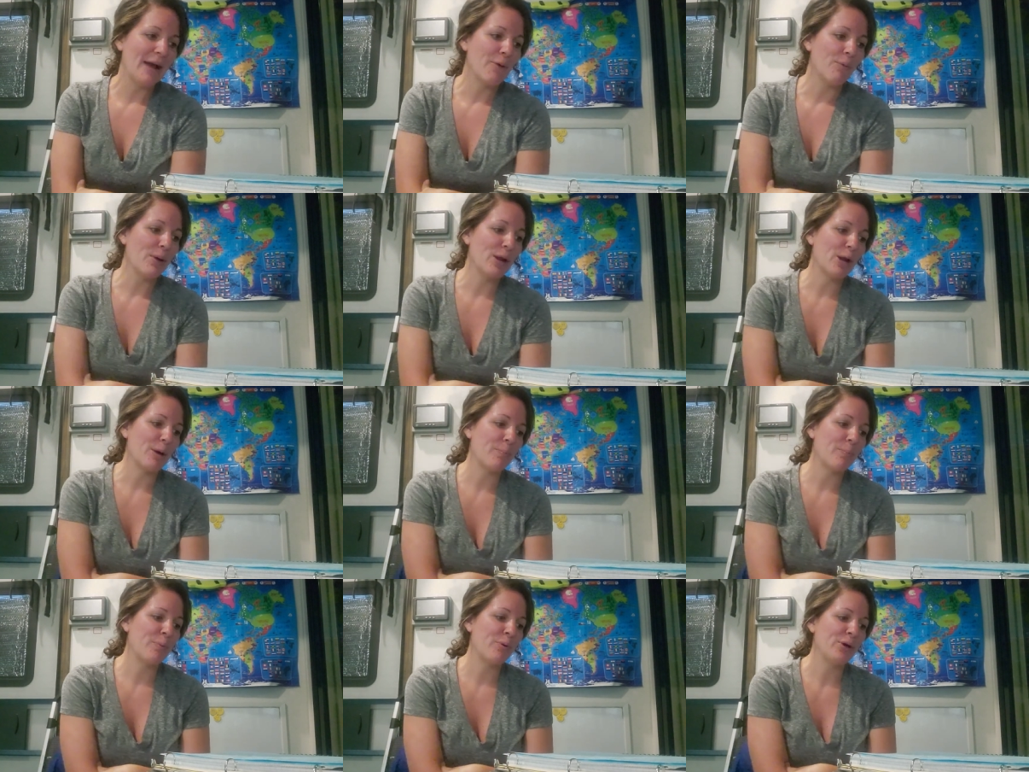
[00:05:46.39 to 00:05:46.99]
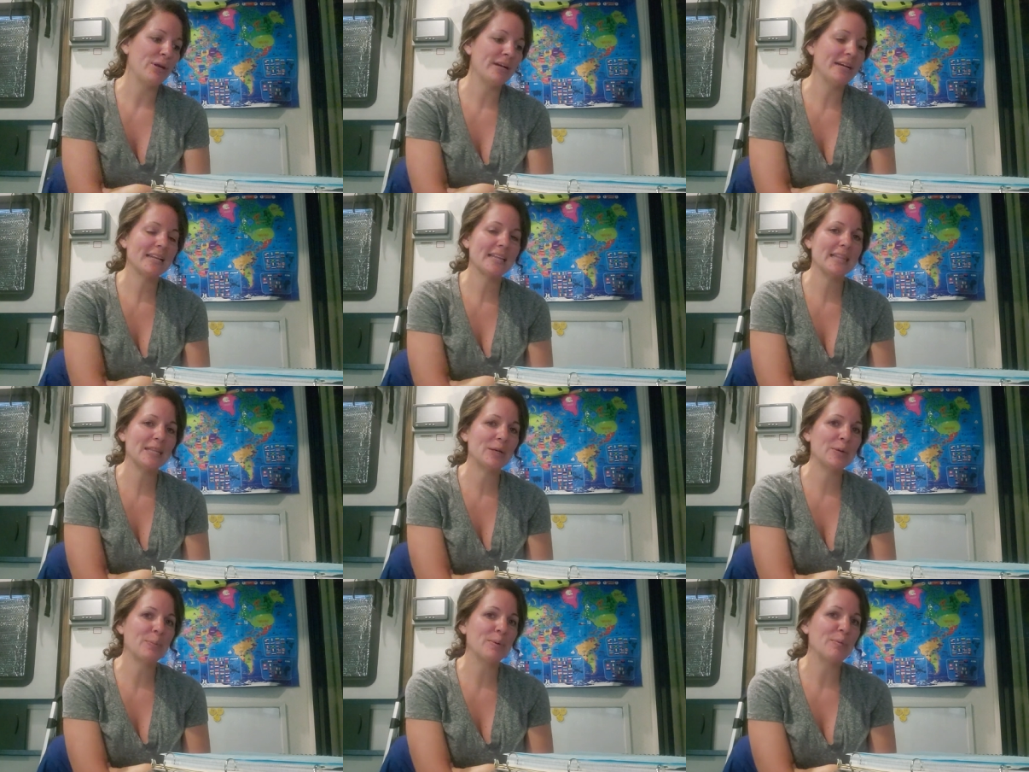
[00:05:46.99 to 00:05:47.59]
we are putting a
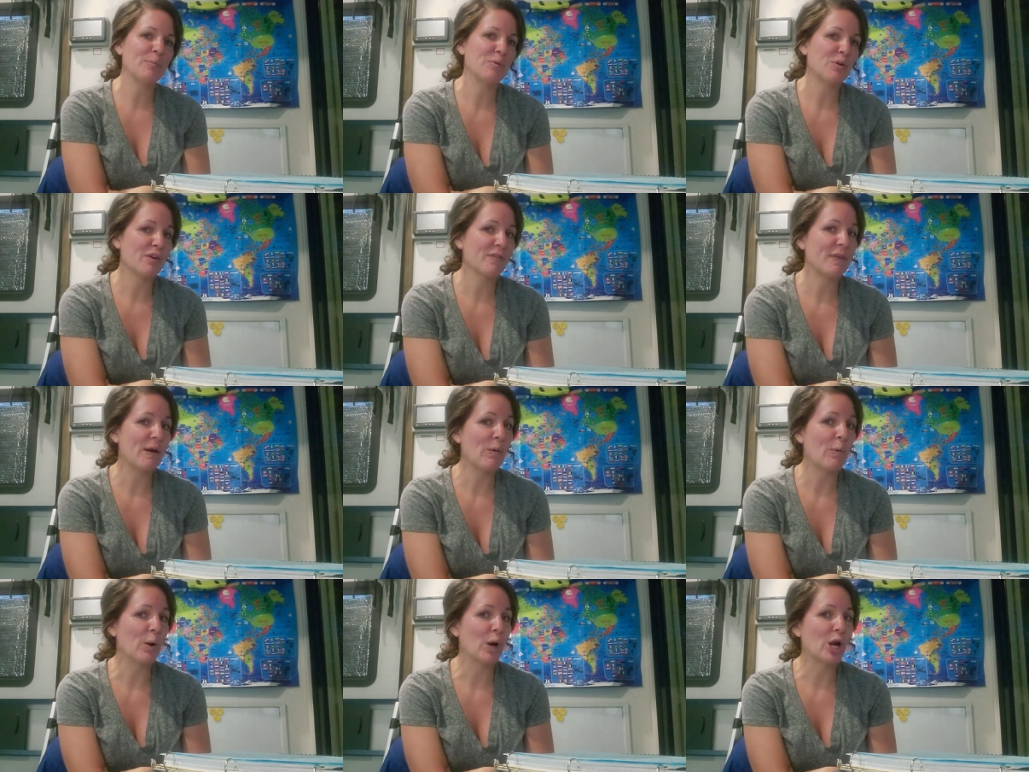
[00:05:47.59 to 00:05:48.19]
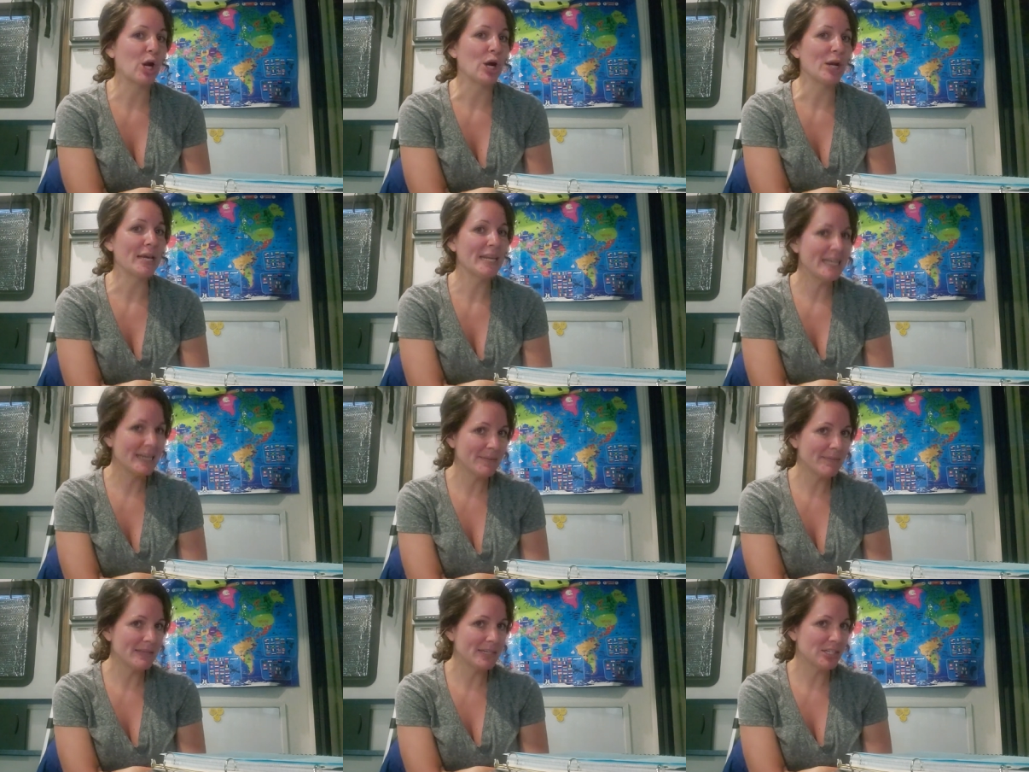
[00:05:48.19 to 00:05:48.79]
little bit more of that work on
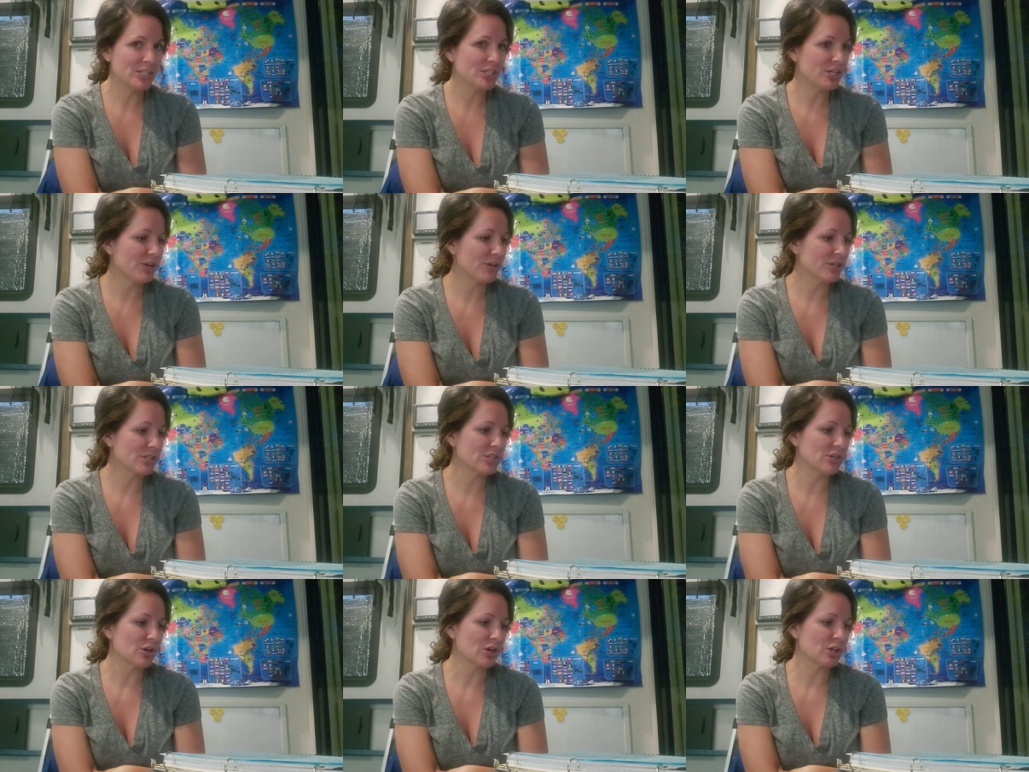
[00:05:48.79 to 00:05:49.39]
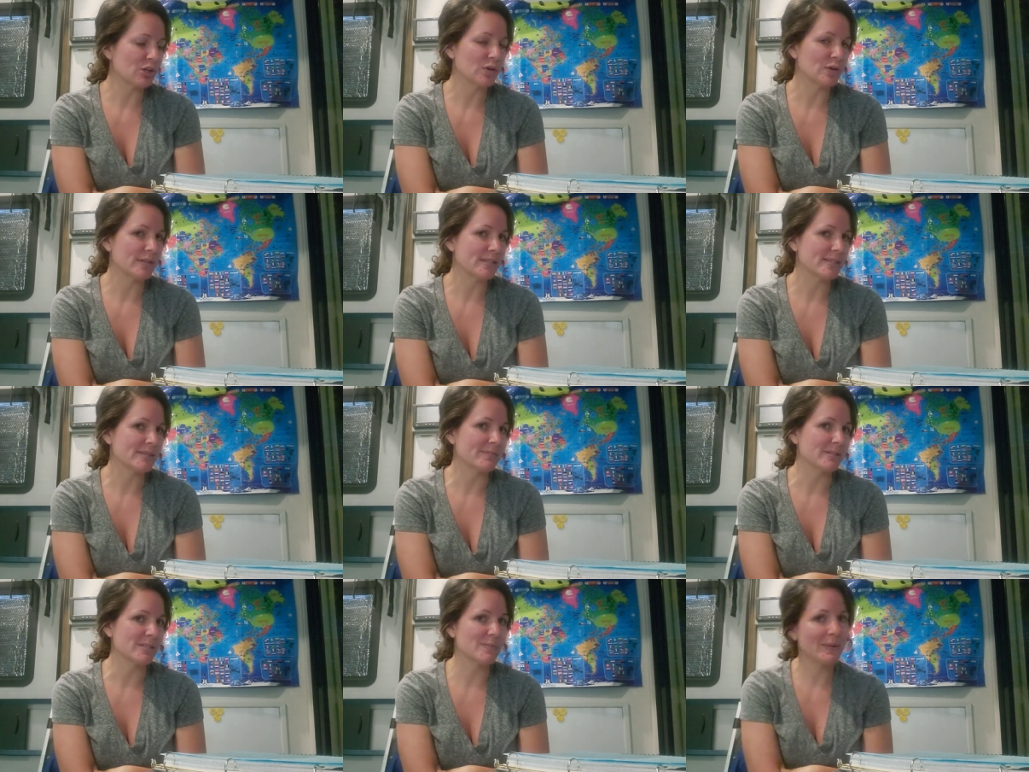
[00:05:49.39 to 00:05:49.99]
him this year to start learning
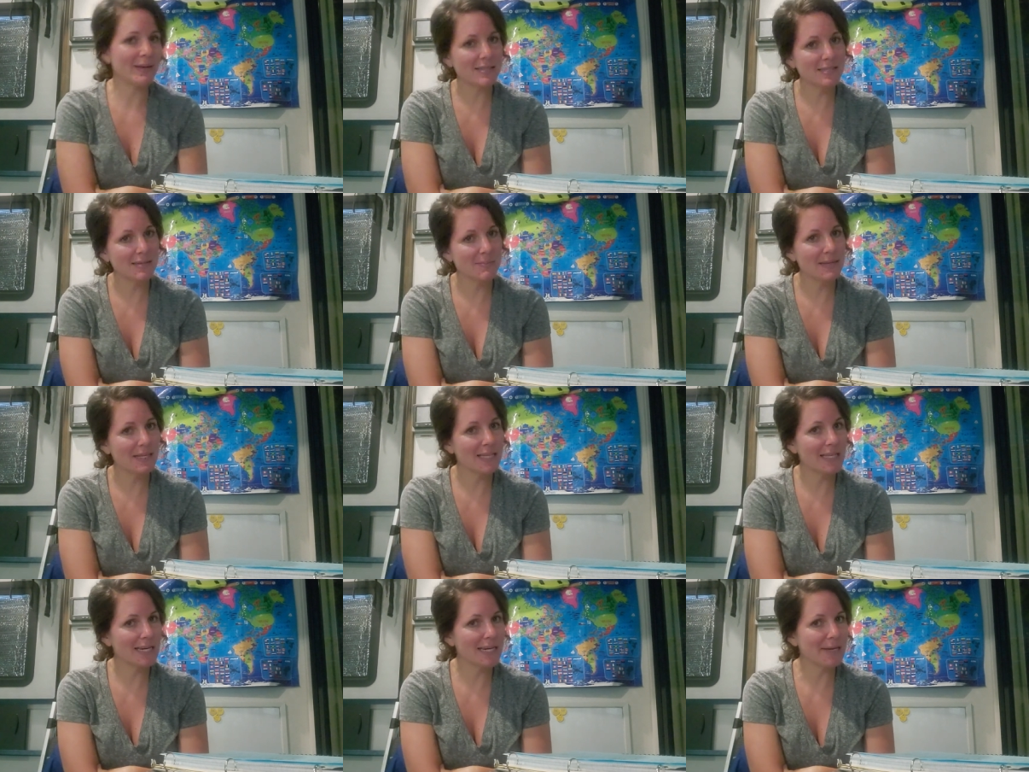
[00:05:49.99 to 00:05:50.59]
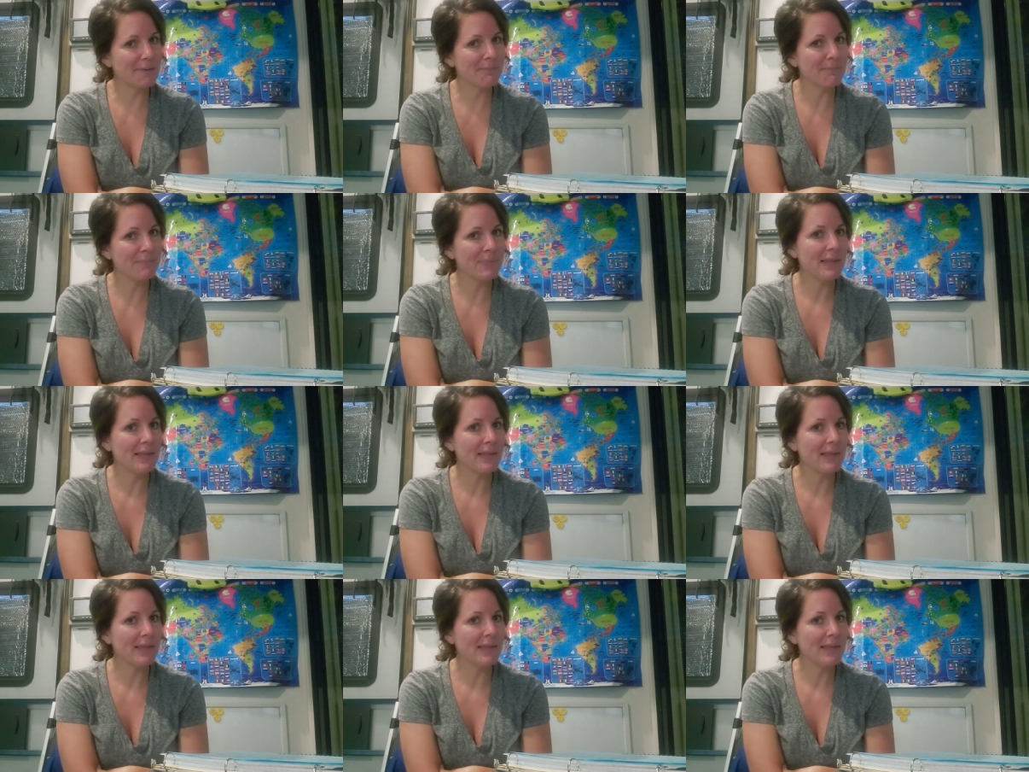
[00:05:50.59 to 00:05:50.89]
some responsibility